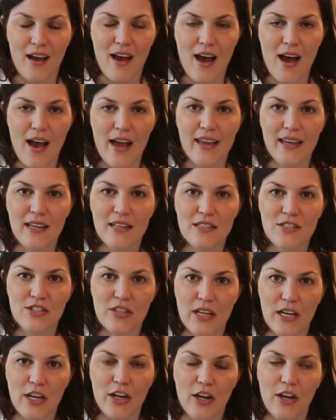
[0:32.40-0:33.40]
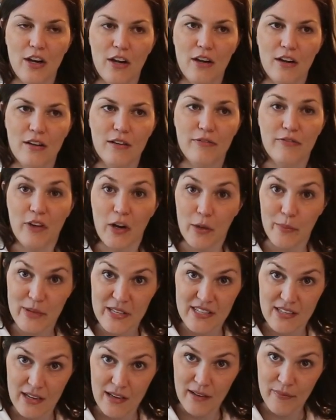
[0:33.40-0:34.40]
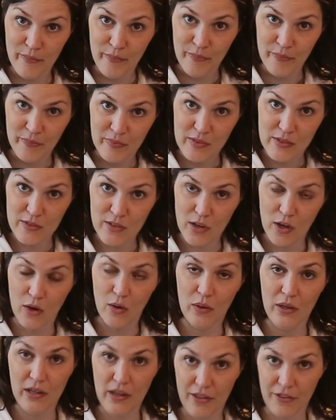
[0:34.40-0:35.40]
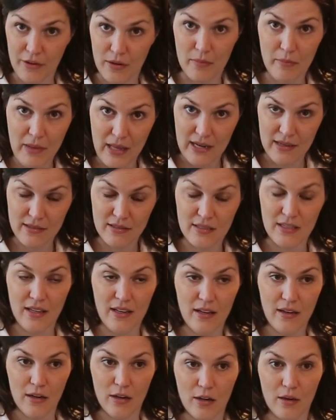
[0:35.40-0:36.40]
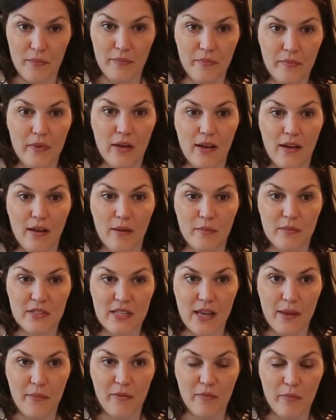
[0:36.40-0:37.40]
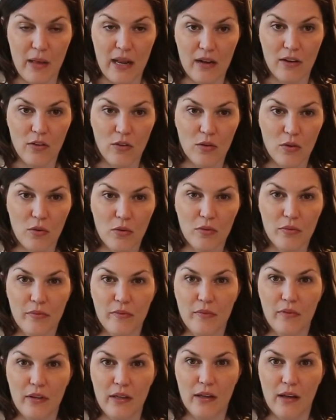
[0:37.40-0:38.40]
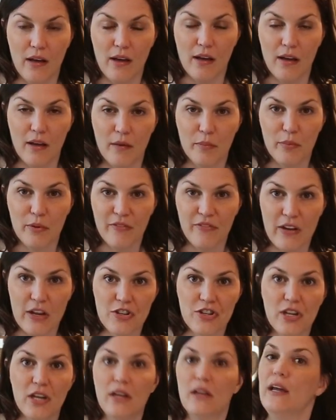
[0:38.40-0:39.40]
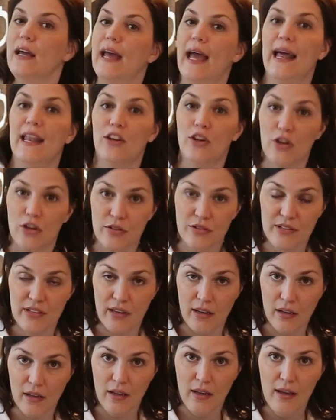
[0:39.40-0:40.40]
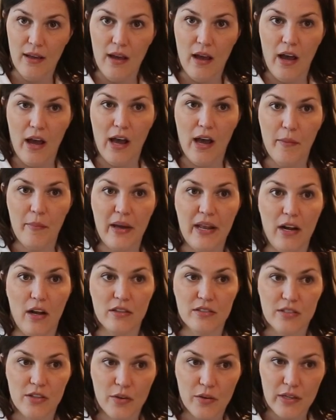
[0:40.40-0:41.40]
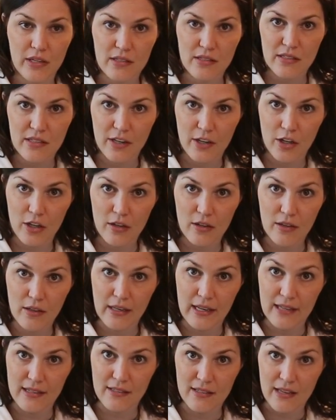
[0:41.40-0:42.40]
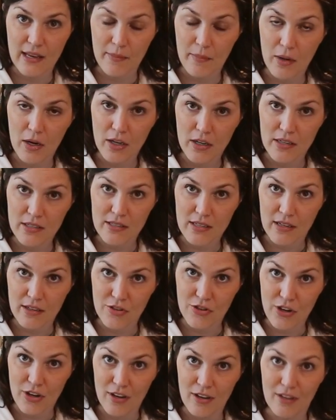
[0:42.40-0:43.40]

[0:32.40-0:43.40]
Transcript: I considered pharmacy, so another medicine or type of medical profession, and nursing. I'd also considered landscape architecture.